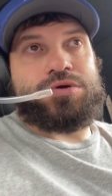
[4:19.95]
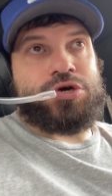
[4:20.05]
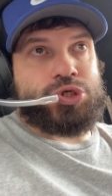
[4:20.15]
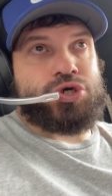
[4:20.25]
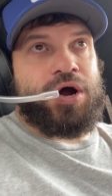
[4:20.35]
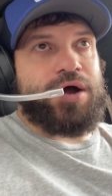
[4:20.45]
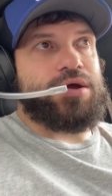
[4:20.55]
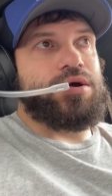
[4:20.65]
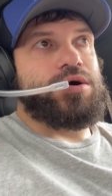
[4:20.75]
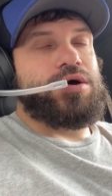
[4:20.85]
your
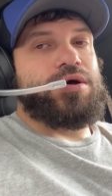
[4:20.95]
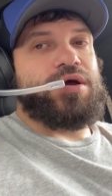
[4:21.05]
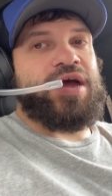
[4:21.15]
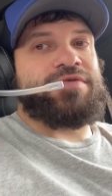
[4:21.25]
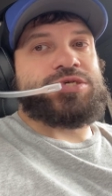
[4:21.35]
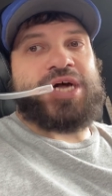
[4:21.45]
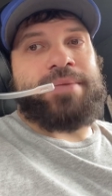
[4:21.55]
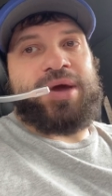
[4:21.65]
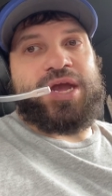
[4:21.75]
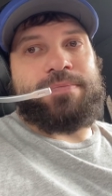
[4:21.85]
truck, if you stop
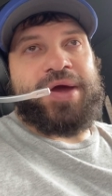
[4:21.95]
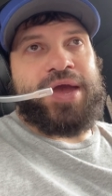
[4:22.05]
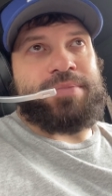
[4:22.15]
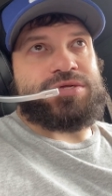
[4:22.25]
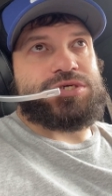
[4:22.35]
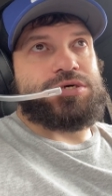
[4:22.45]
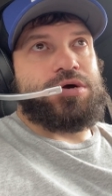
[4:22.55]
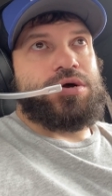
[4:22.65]
making payments.